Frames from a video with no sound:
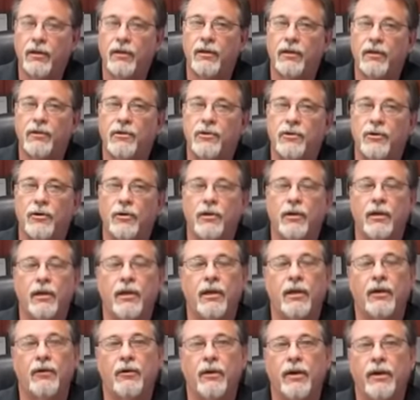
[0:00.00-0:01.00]
that you're
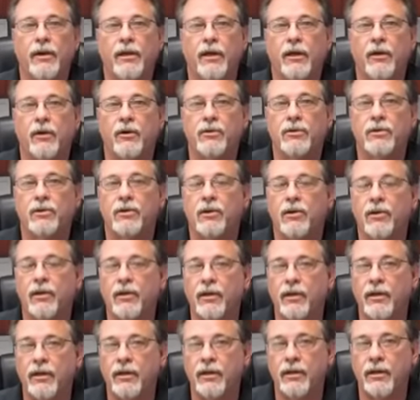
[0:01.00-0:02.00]
looking at right now is a
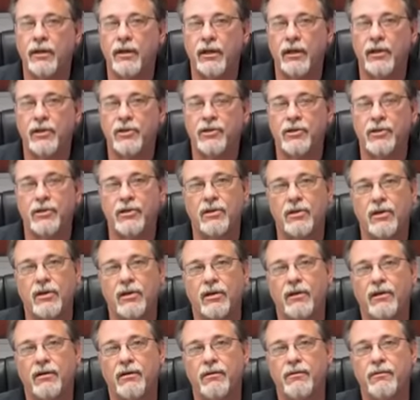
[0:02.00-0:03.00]
good indication
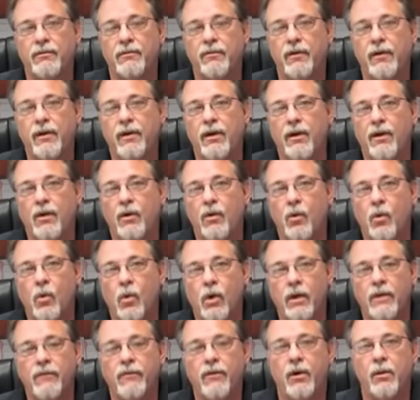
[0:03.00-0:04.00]
of
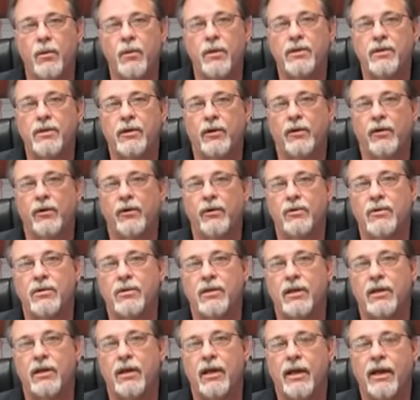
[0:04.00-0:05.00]
one of our
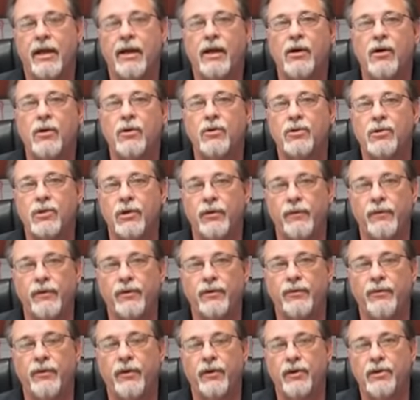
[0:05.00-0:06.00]
materials and how
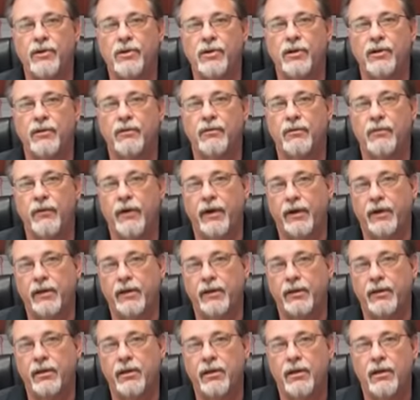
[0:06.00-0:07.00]
surface finish can
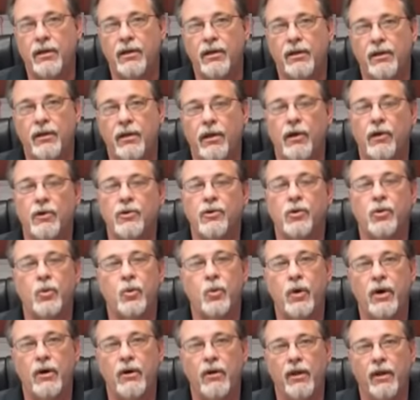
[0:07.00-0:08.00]
affect
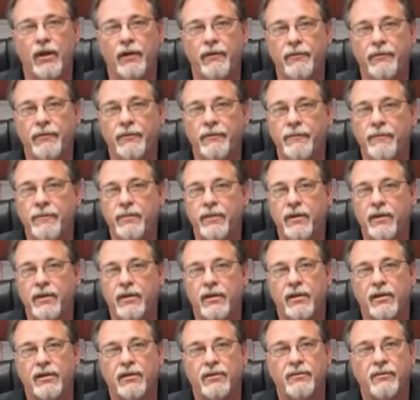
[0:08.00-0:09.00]
long-term wear life.
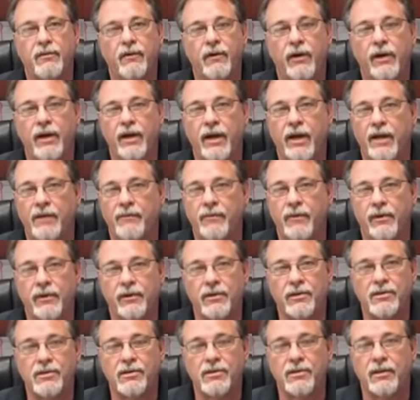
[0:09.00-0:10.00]
It's very
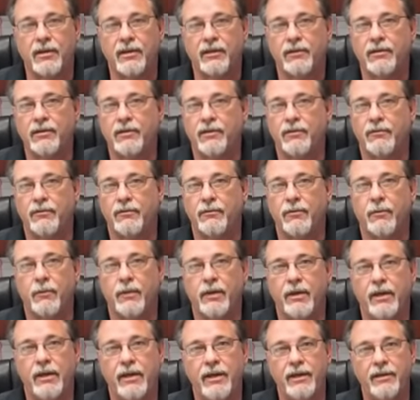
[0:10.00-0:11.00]
obvious that from
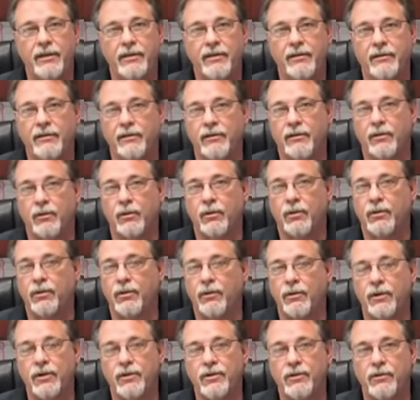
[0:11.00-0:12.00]
an 8 to a
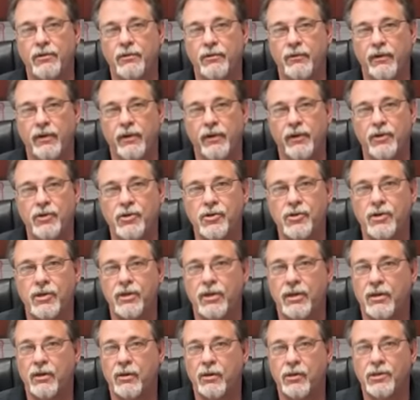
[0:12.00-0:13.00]
32 finish,
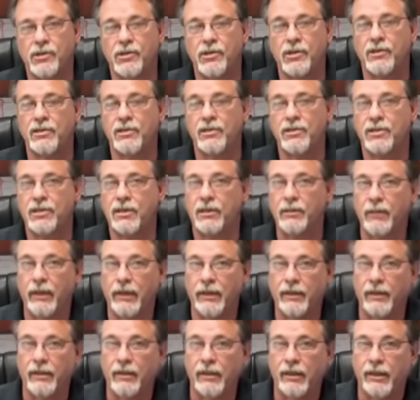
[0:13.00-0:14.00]
which doesn't seem
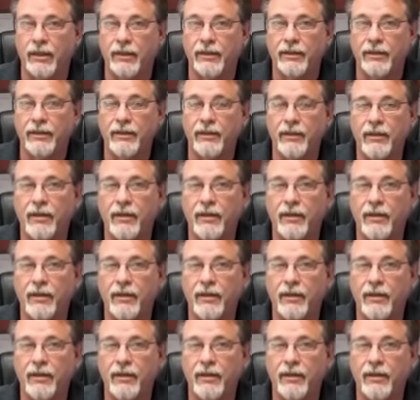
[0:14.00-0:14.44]
like a lot,